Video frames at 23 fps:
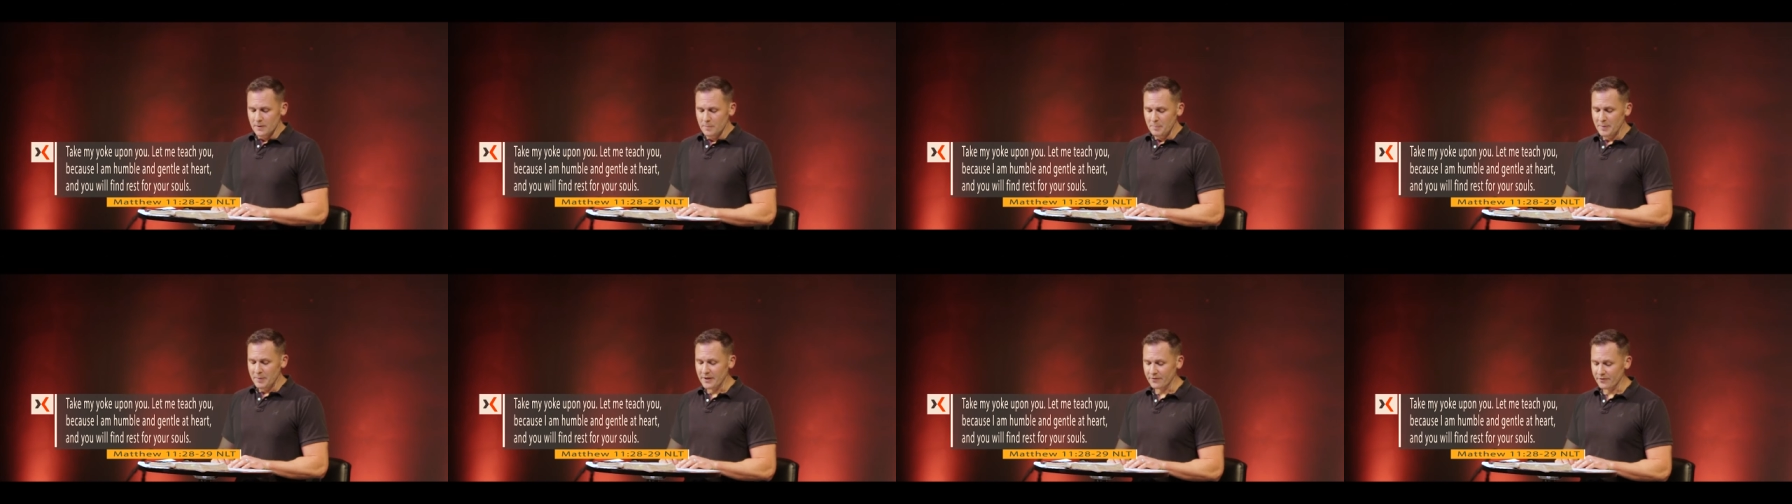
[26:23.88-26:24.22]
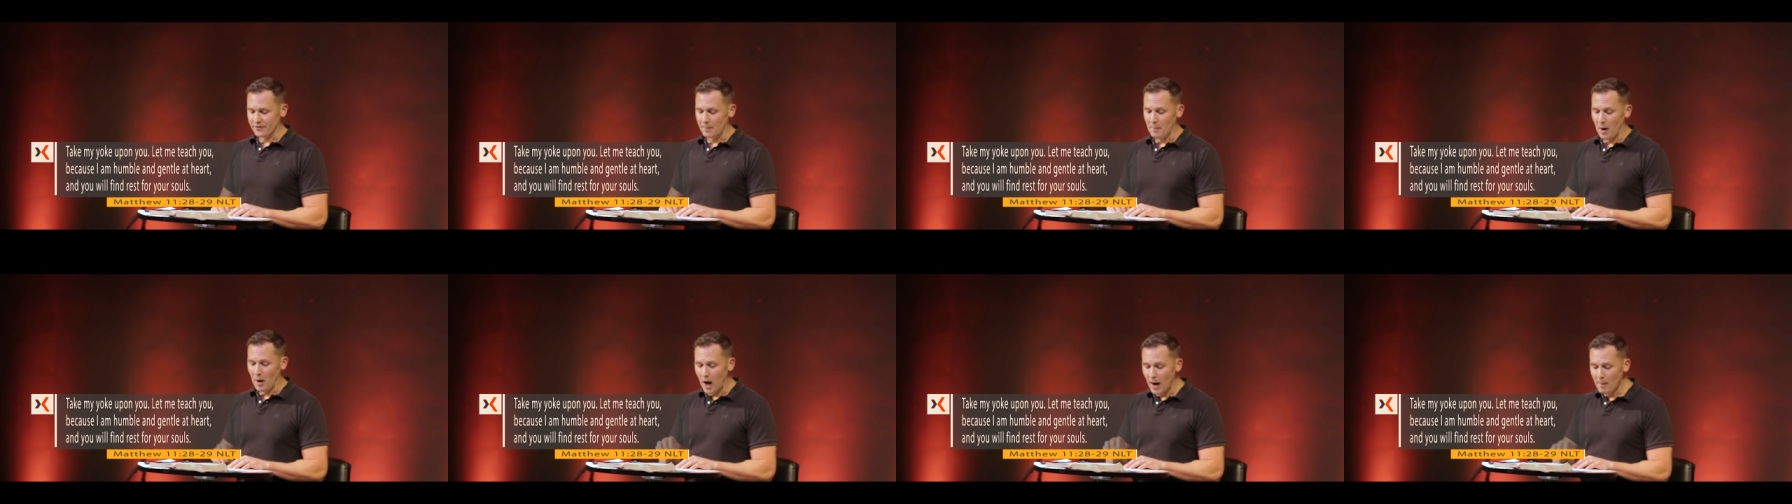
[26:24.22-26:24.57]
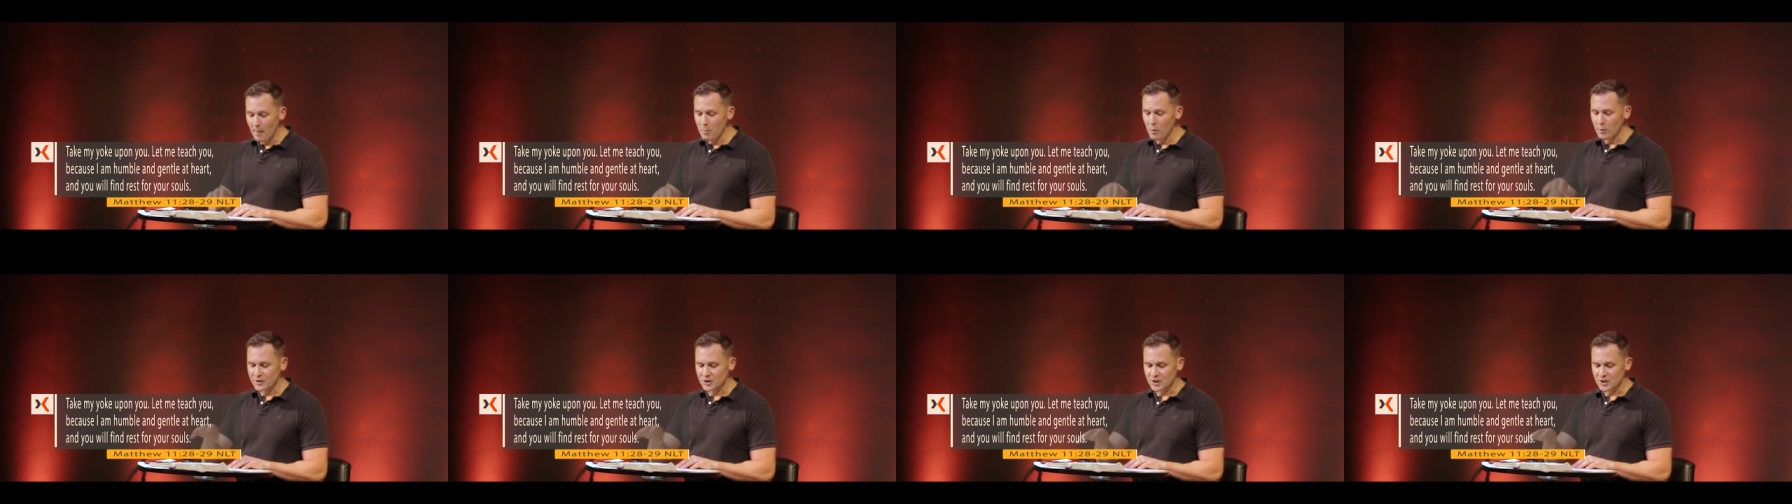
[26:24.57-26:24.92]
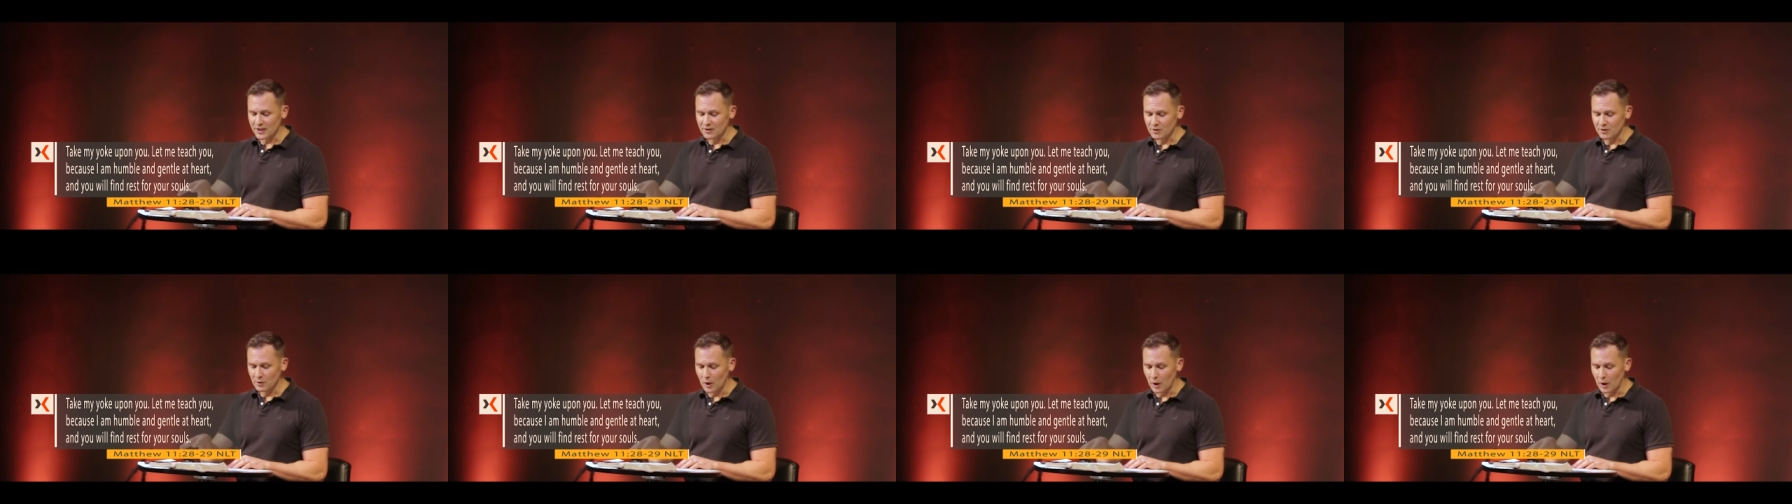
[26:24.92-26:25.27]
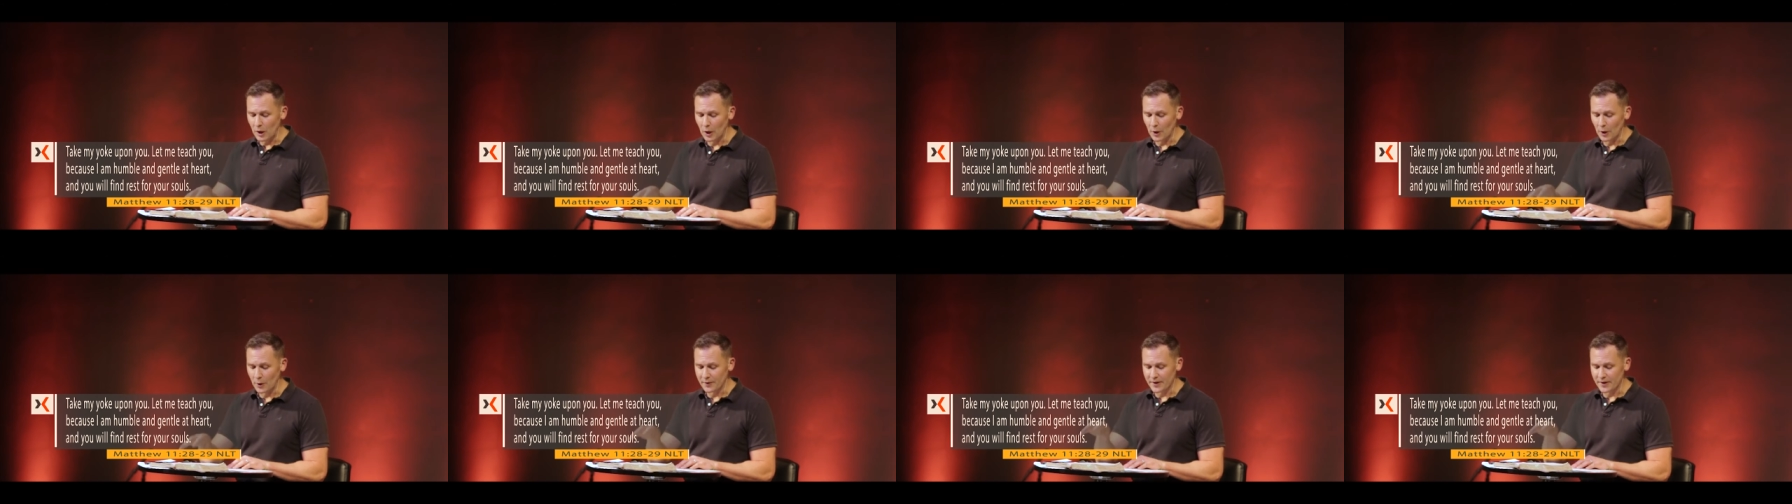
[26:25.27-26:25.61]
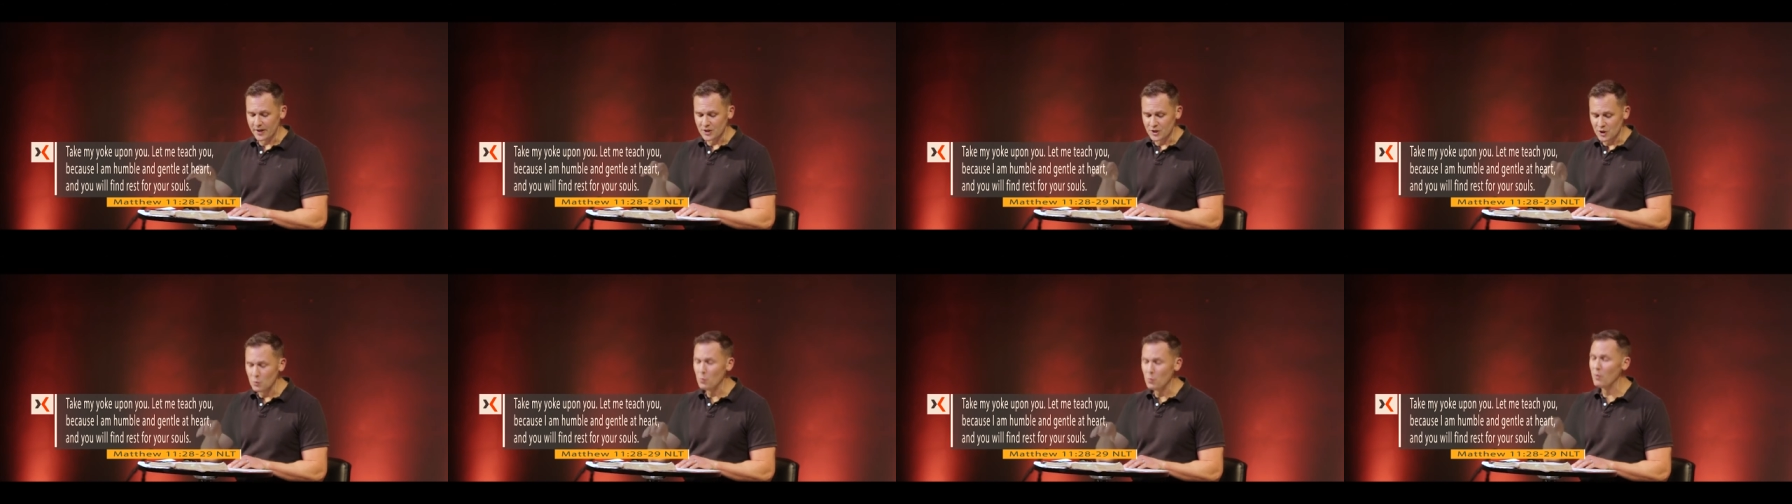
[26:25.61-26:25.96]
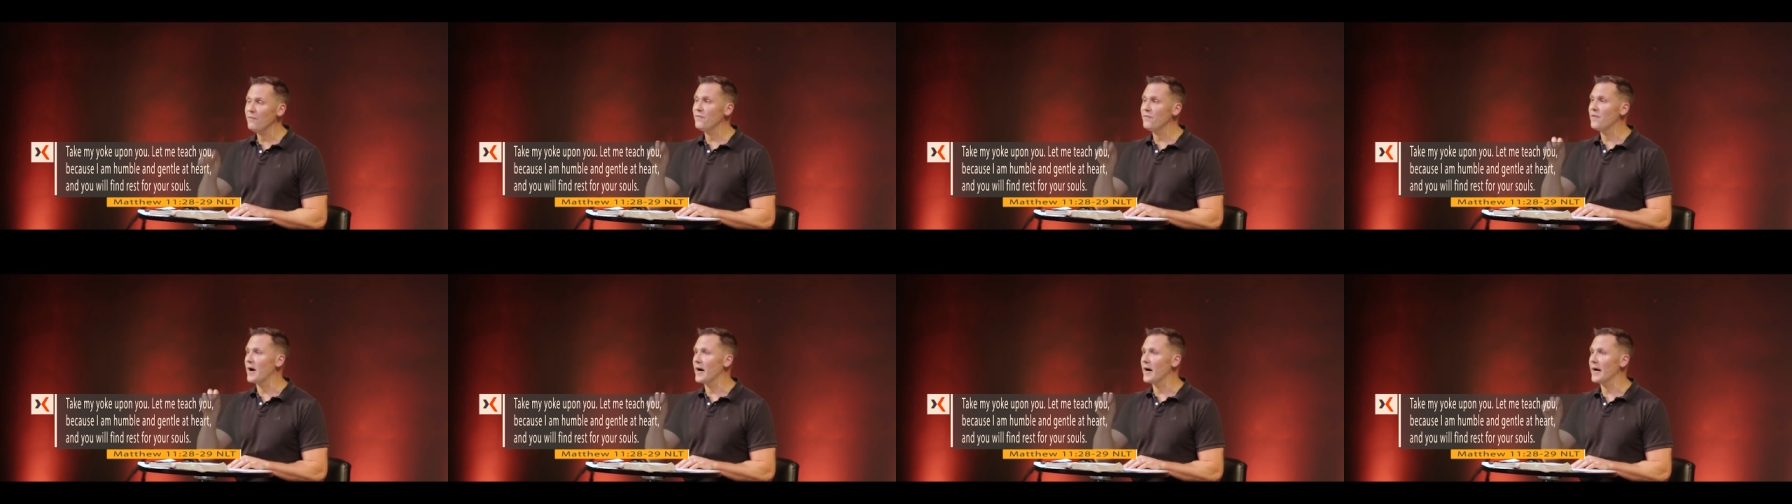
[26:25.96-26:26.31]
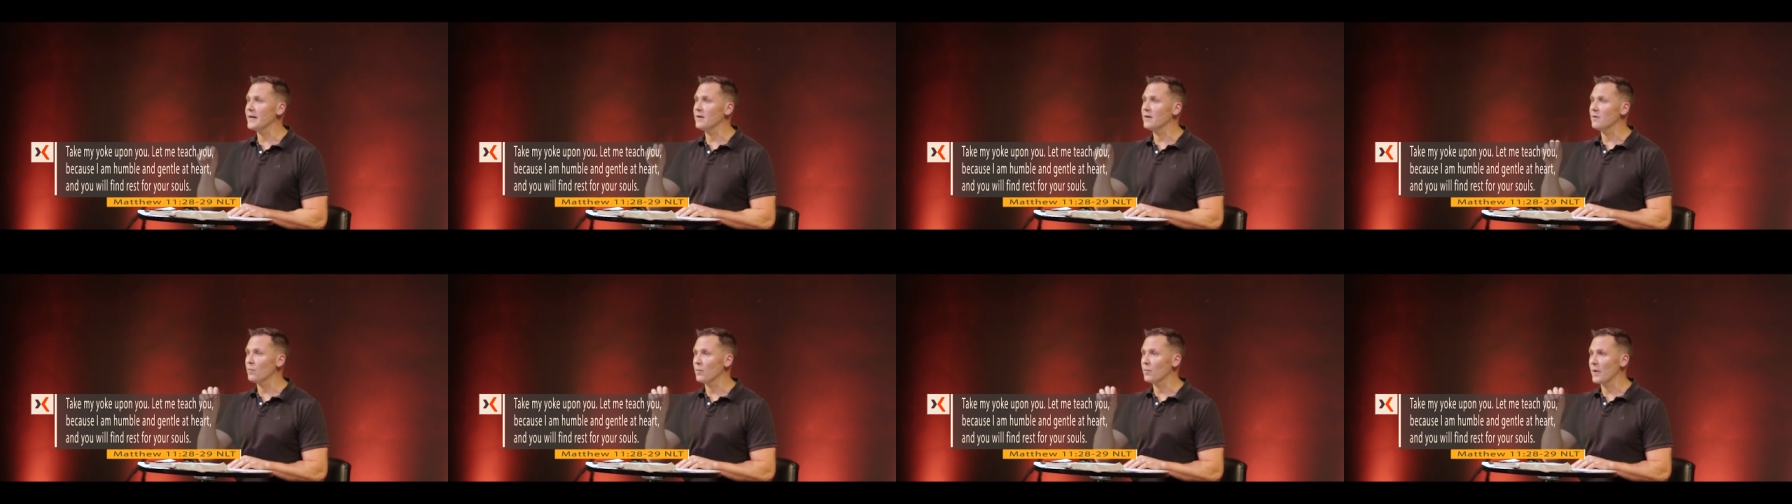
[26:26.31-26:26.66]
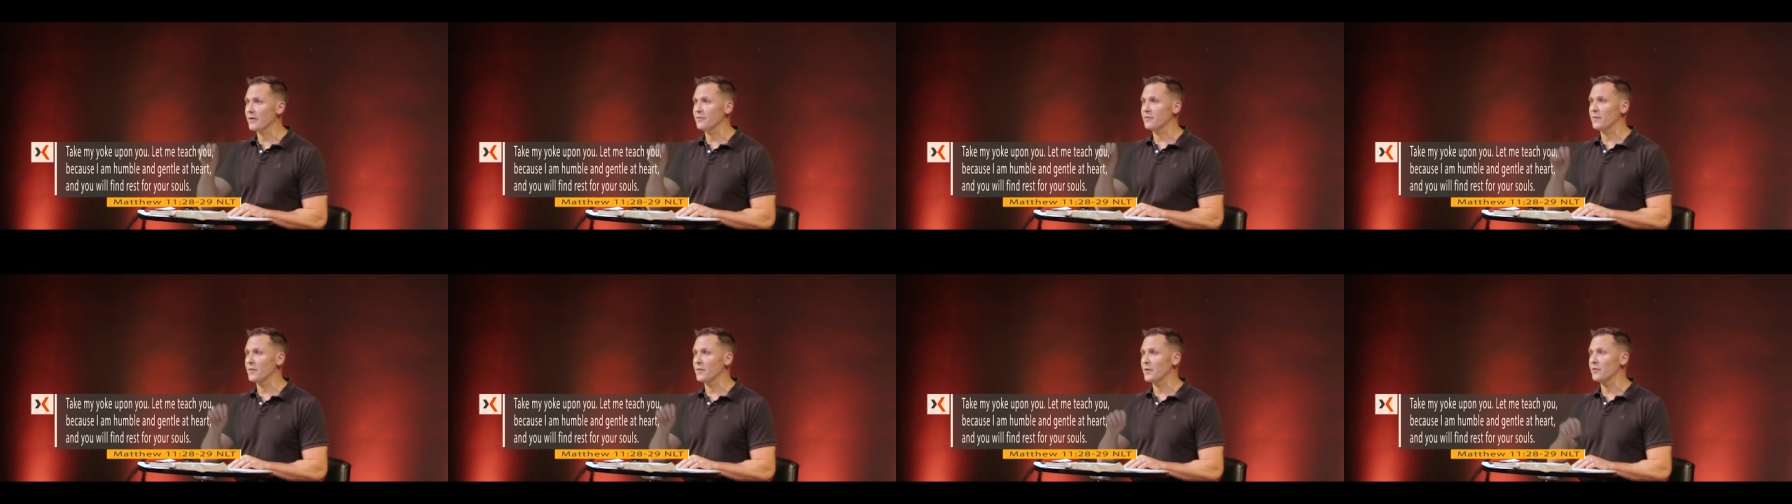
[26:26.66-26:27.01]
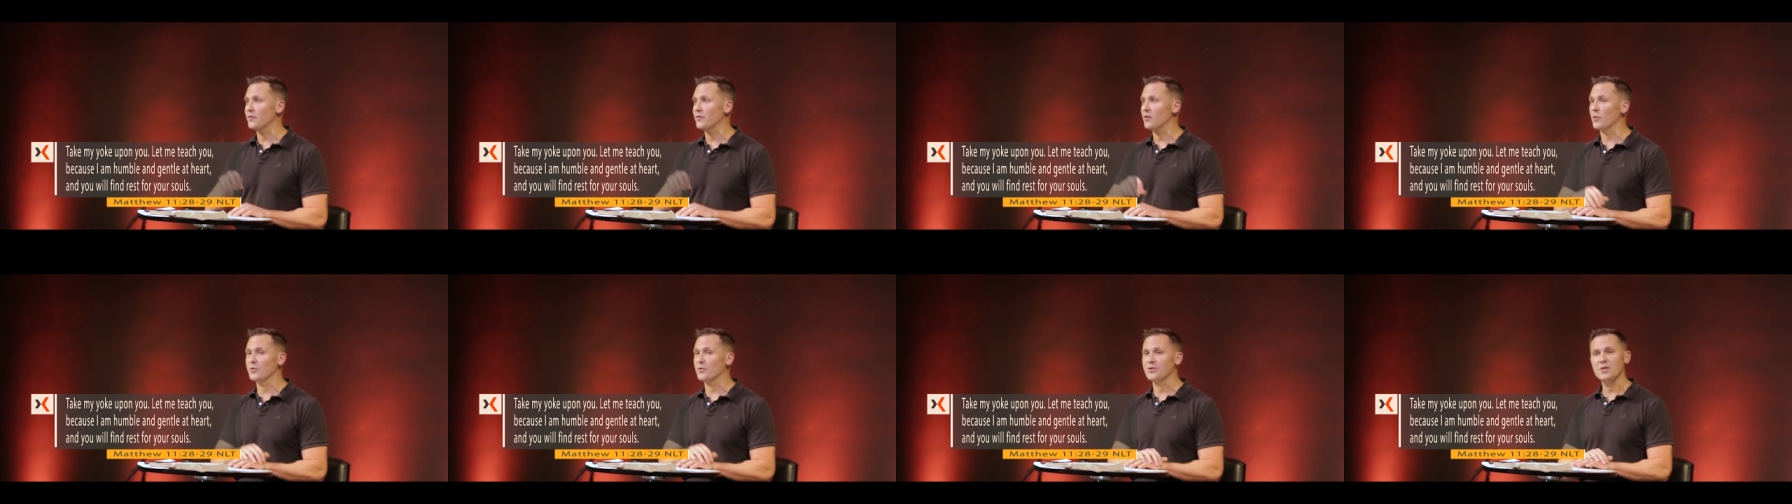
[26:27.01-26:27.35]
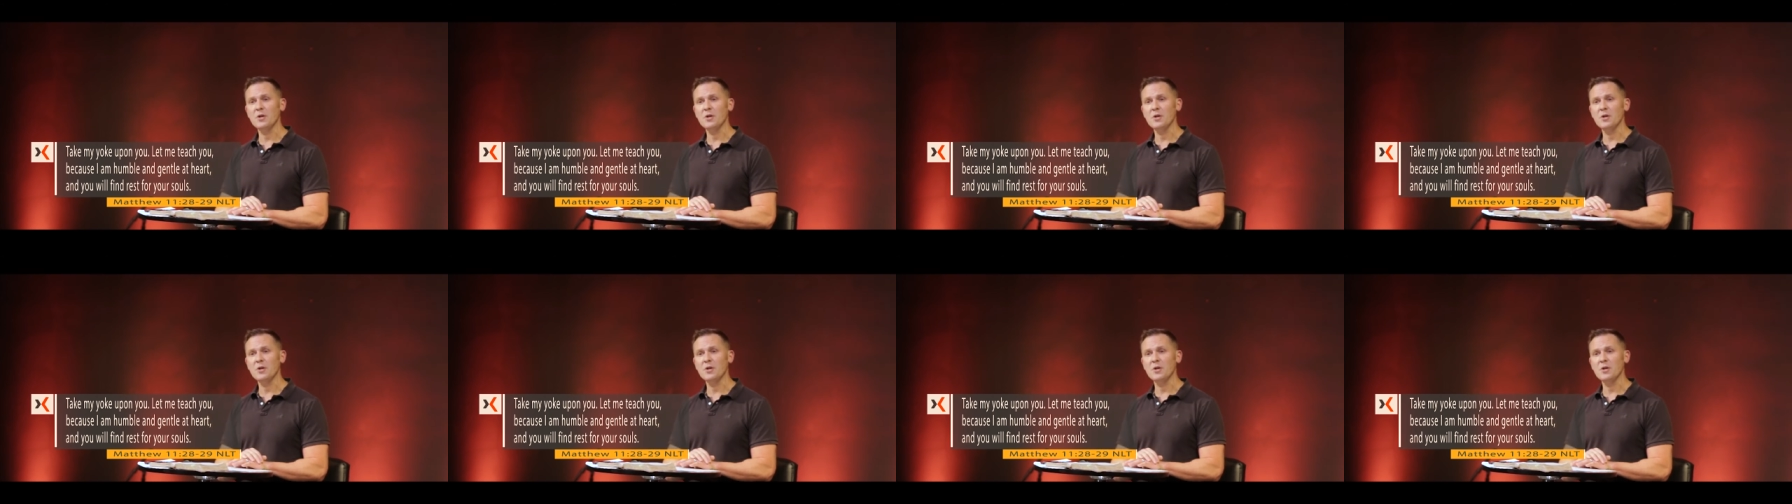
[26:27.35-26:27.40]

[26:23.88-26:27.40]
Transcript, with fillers: because I'm humble and gentle of heart, and you will find rest for your souls.